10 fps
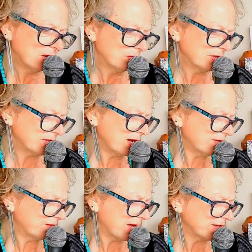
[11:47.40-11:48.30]
which
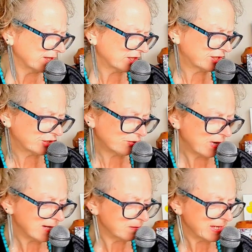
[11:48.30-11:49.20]
I found
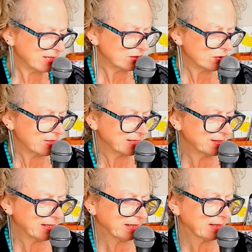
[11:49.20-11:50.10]
extremely
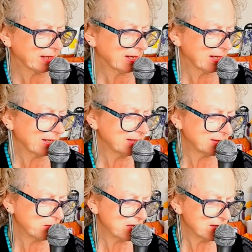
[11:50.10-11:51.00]
interesting,
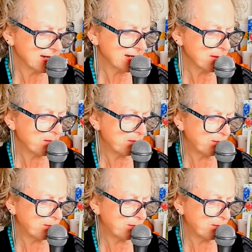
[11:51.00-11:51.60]
especially the